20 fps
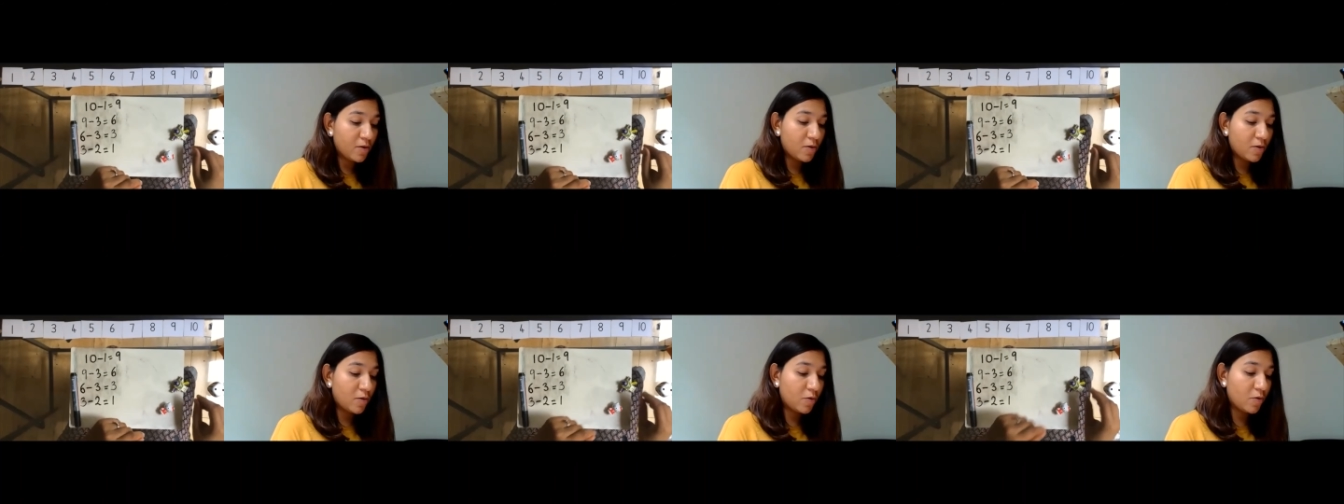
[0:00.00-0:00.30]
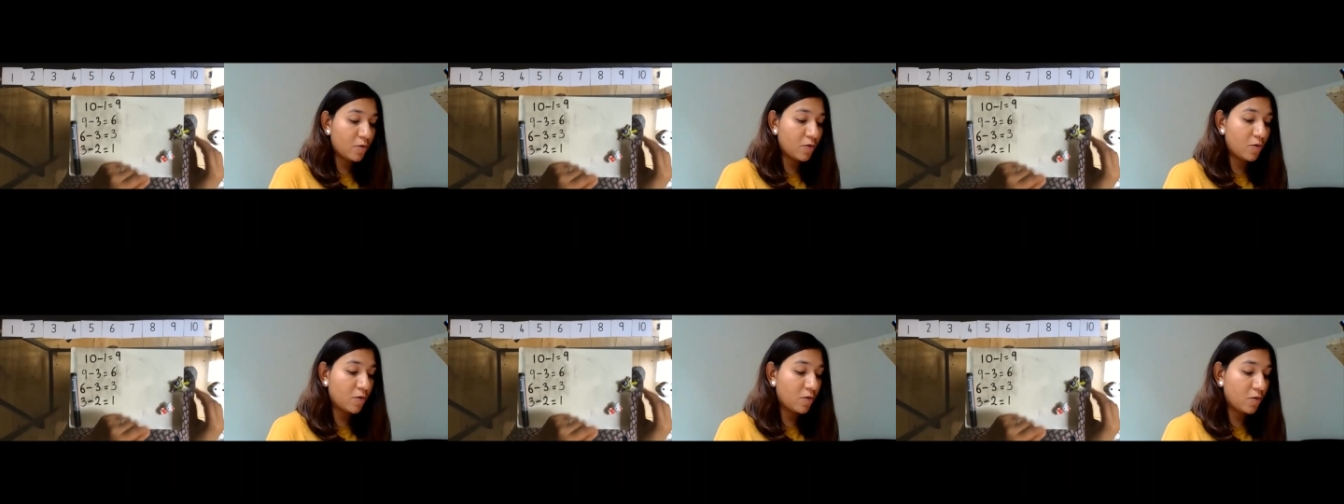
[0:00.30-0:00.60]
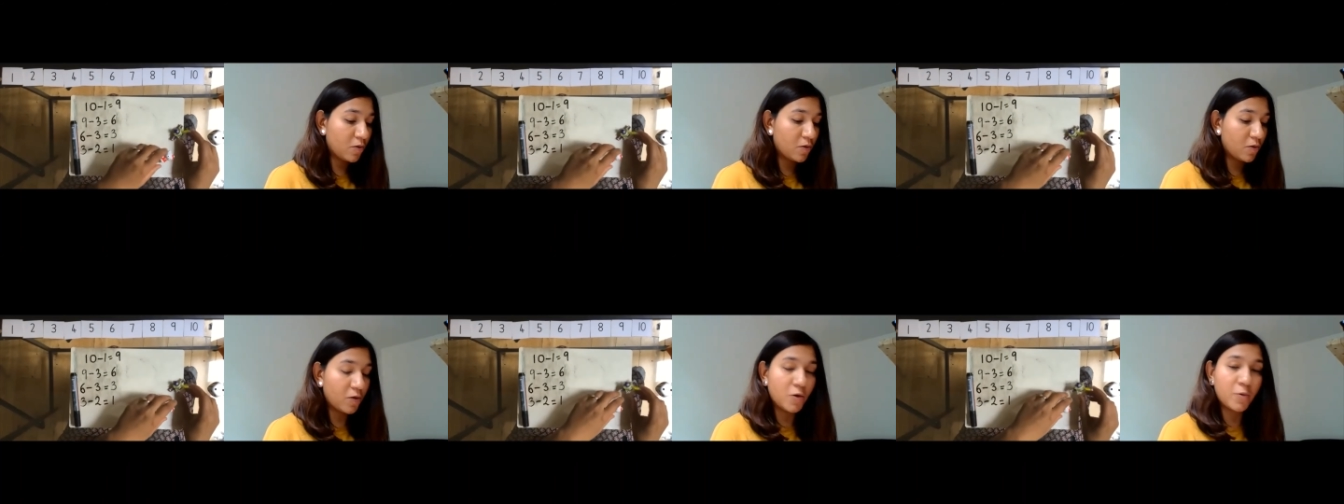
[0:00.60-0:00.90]

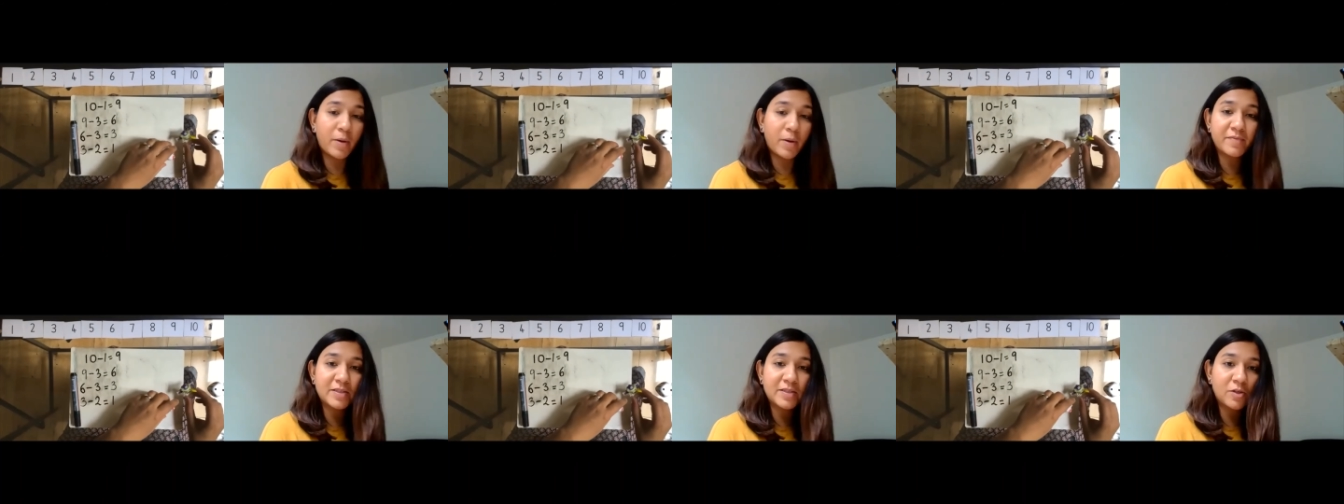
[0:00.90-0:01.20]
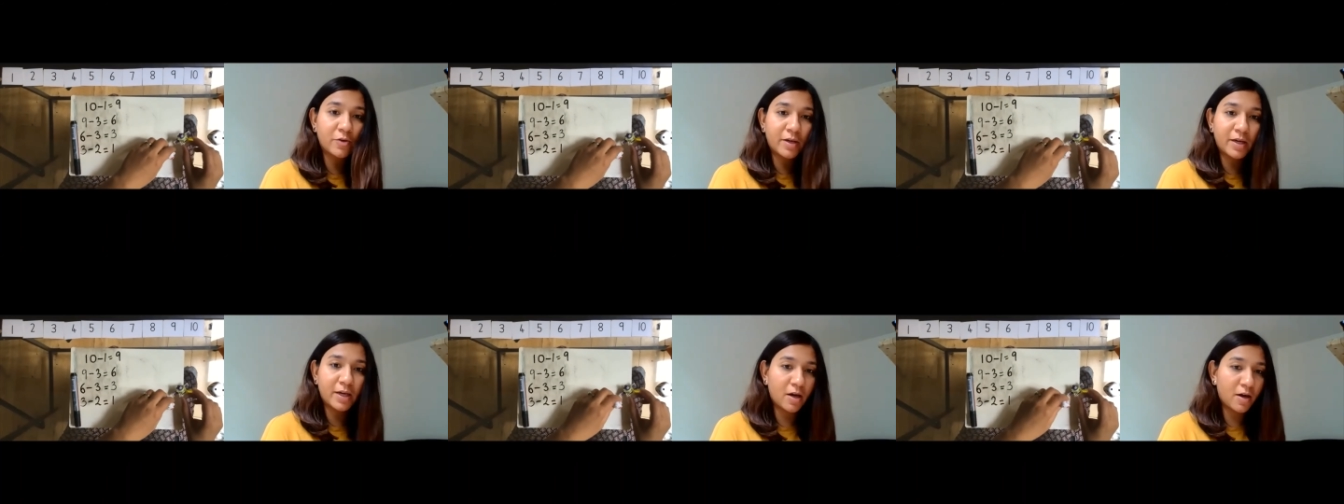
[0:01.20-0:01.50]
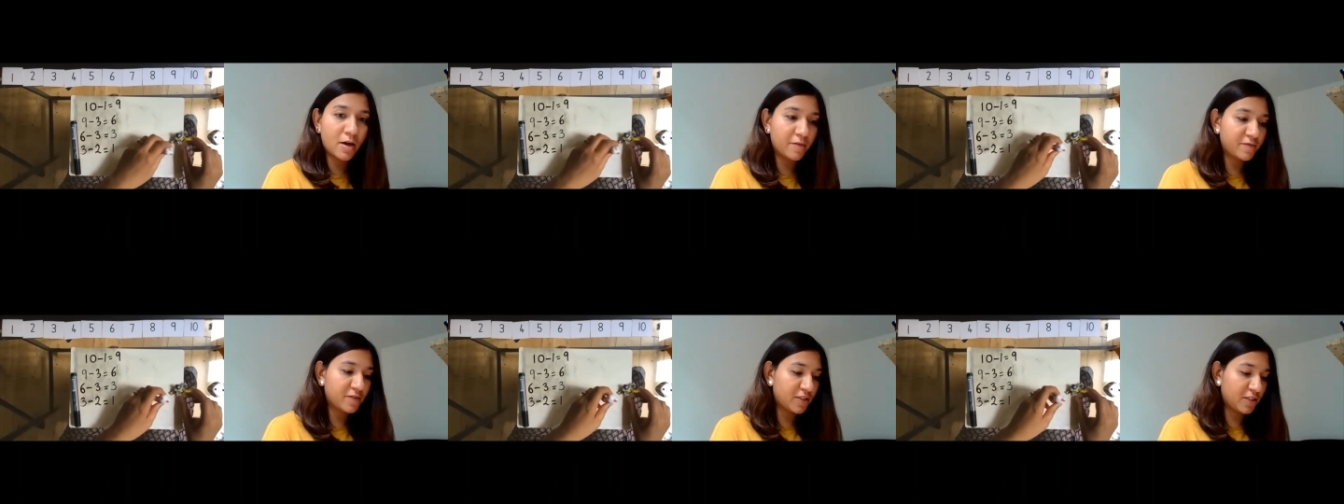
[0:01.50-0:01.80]
or whoever's looking
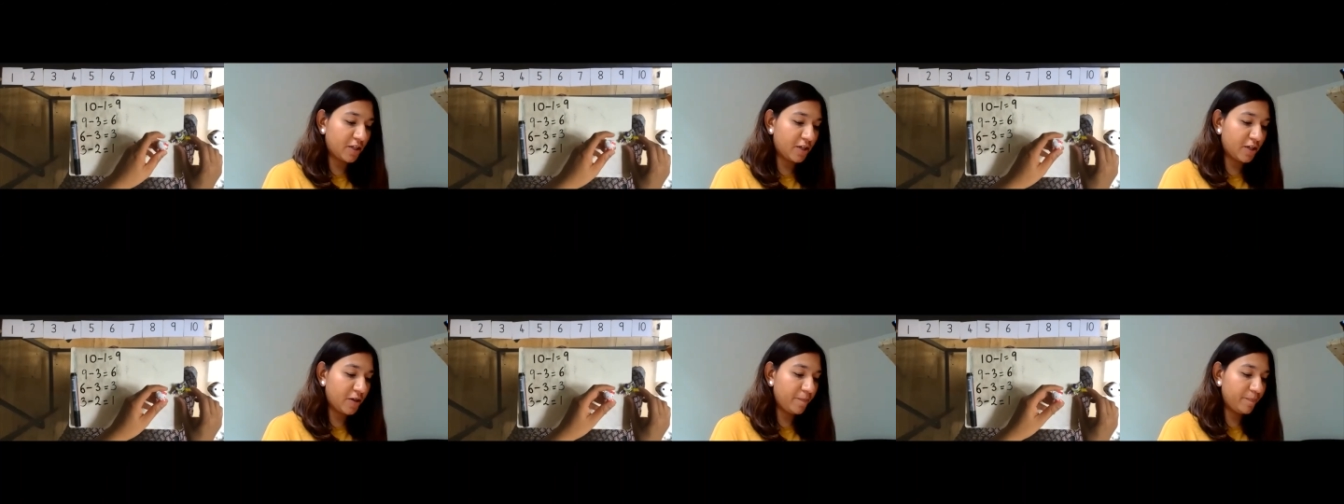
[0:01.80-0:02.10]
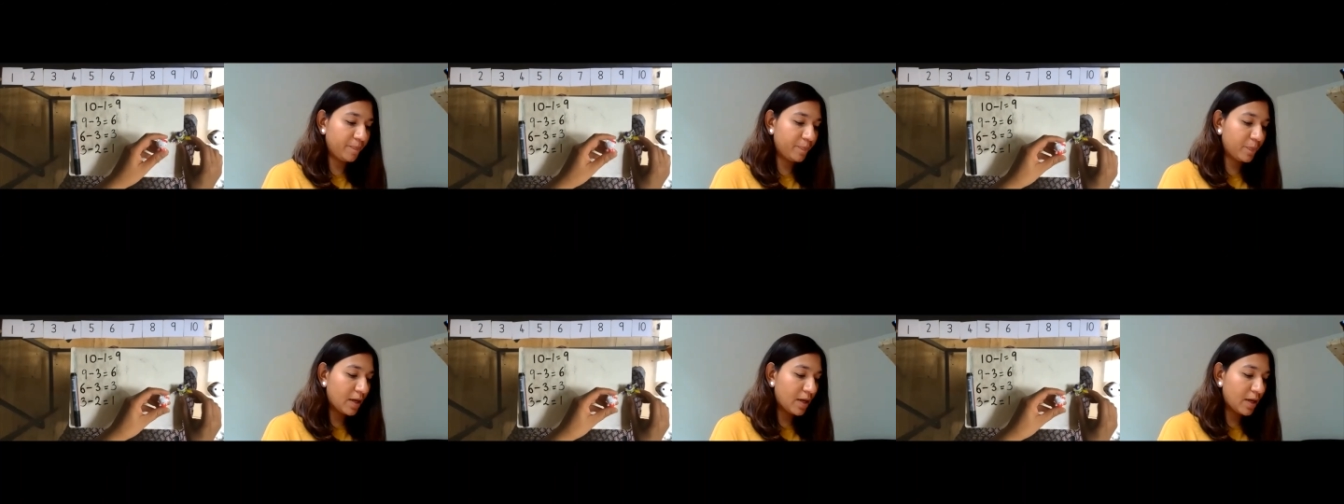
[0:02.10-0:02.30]
after you,